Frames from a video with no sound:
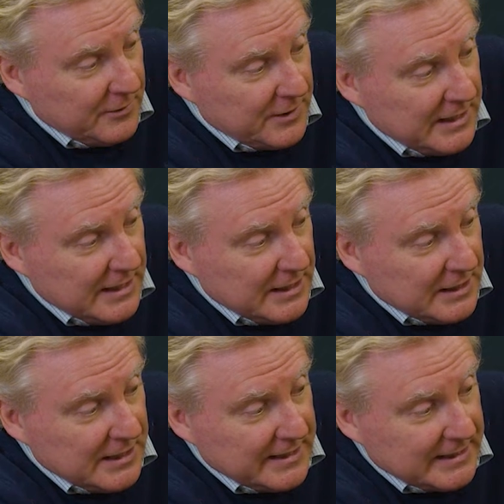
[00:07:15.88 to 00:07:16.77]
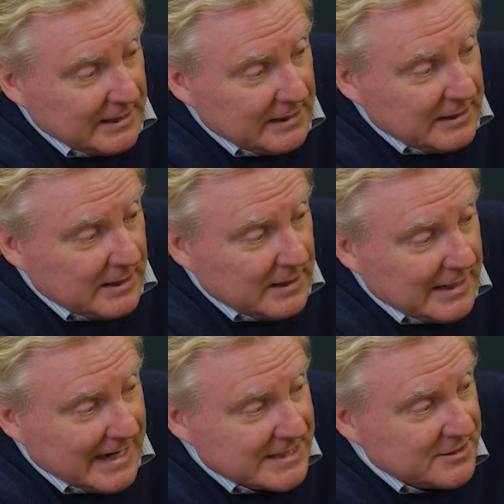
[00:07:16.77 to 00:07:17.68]
the little
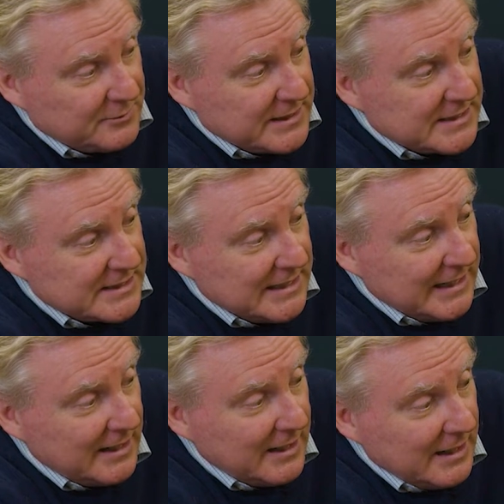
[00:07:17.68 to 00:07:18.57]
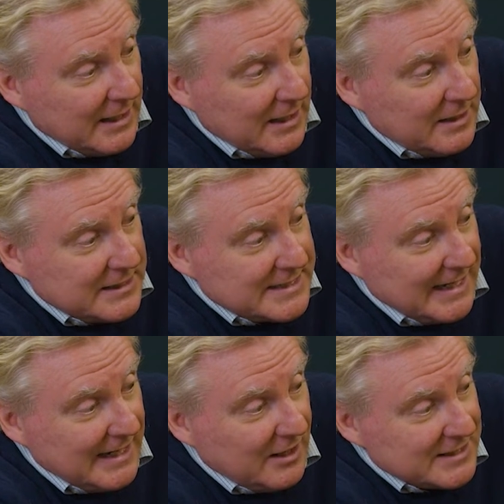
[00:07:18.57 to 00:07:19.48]
asterisks here are
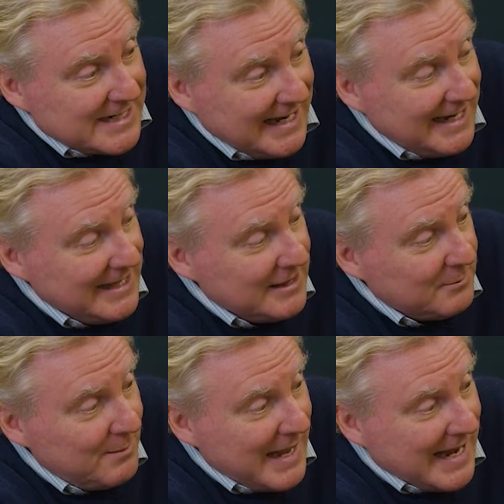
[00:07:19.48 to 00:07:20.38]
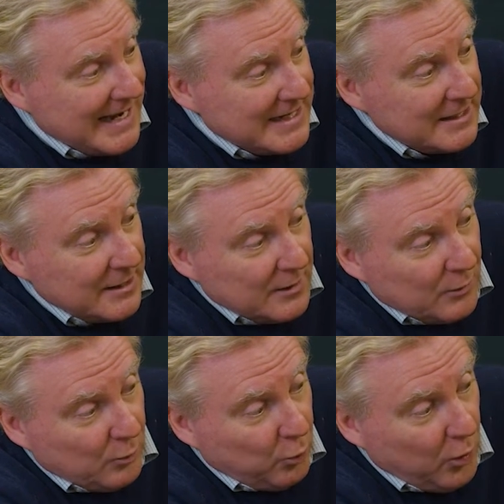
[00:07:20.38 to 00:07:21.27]
telling the man
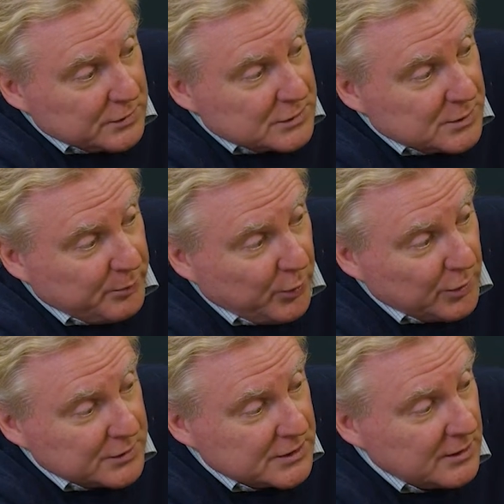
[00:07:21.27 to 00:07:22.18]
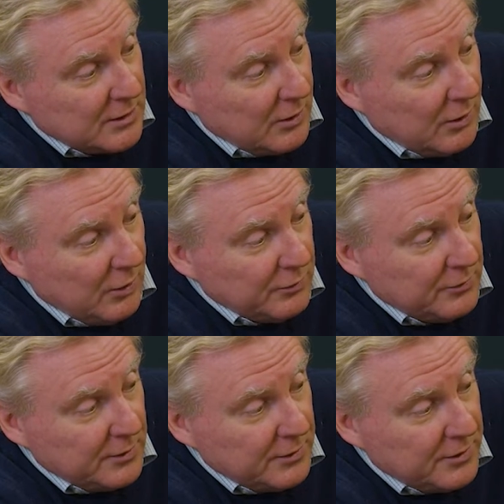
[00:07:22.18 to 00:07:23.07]
what to put
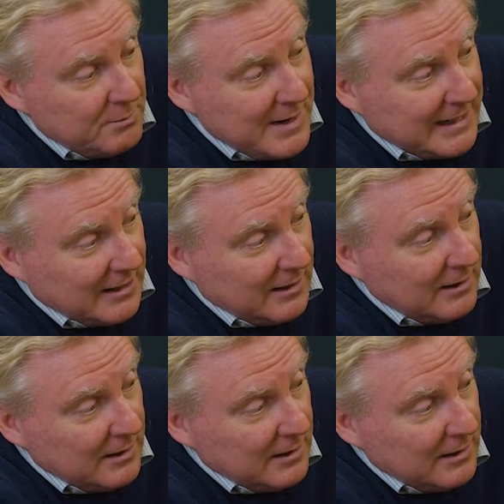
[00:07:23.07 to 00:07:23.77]
on the medal.